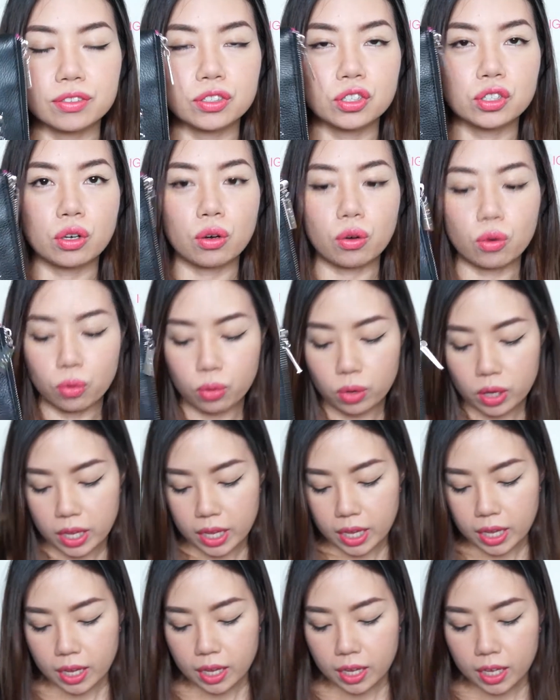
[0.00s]
so
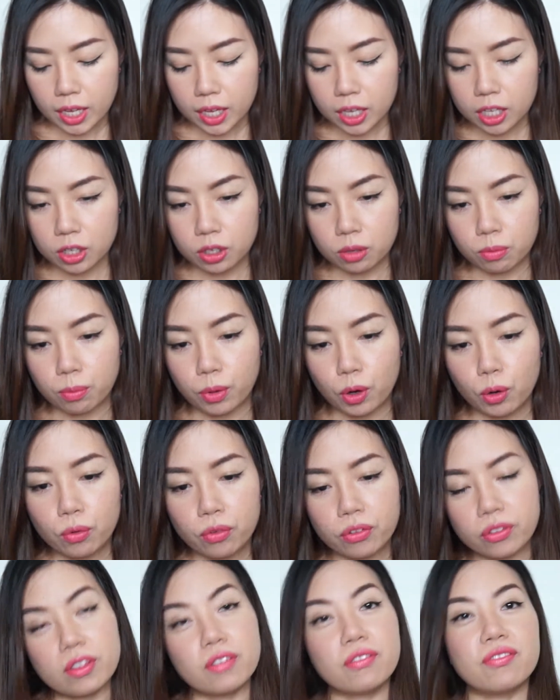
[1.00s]

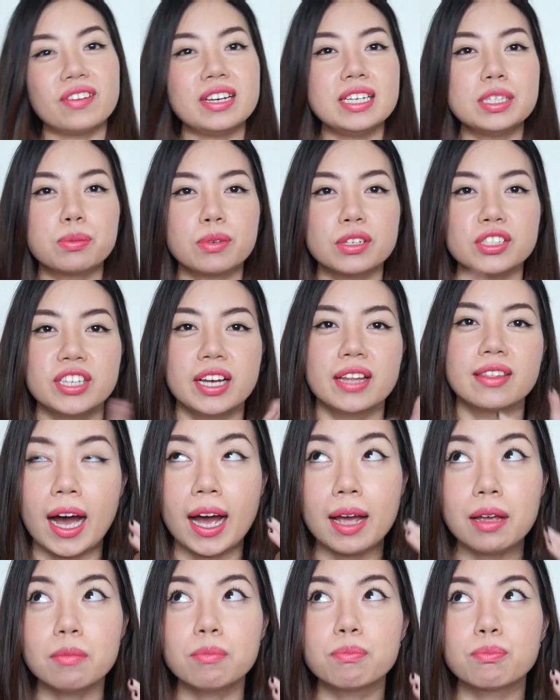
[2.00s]
both the face brush and
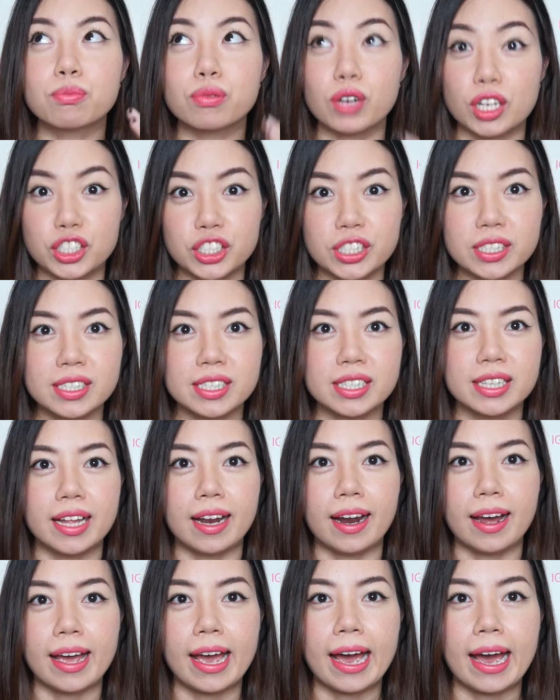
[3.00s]
eye brushes that
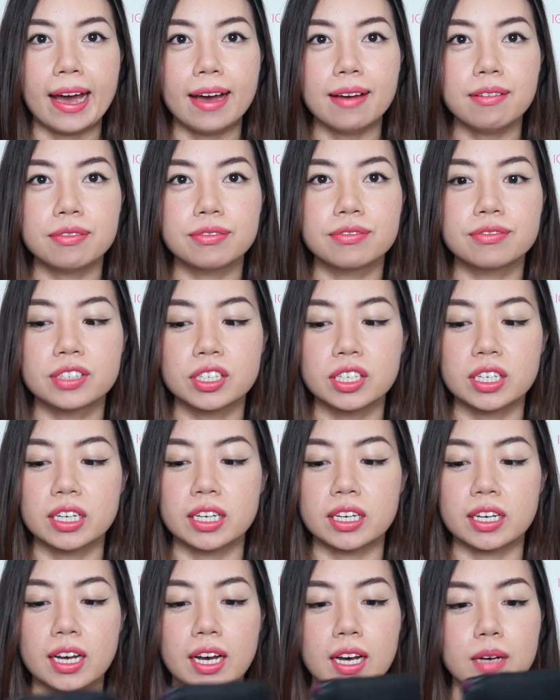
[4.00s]
I have
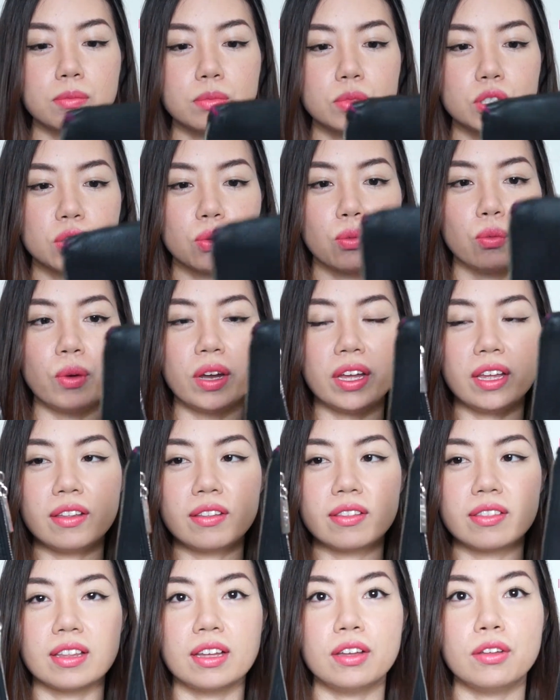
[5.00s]
comes
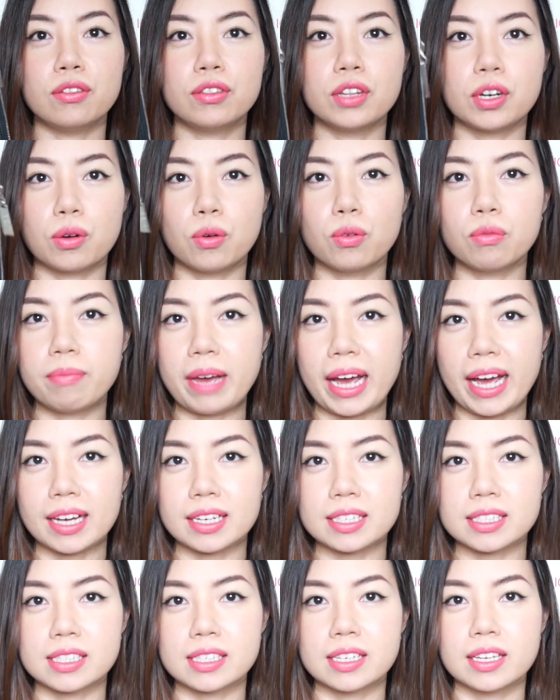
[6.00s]
with their own
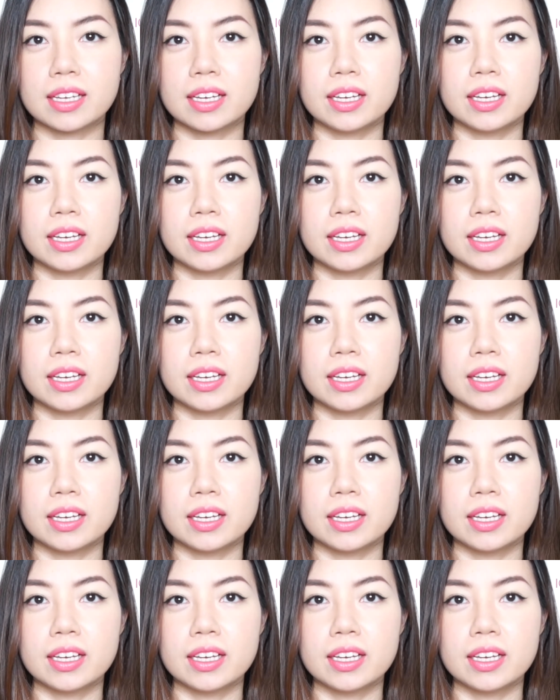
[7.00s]
bags,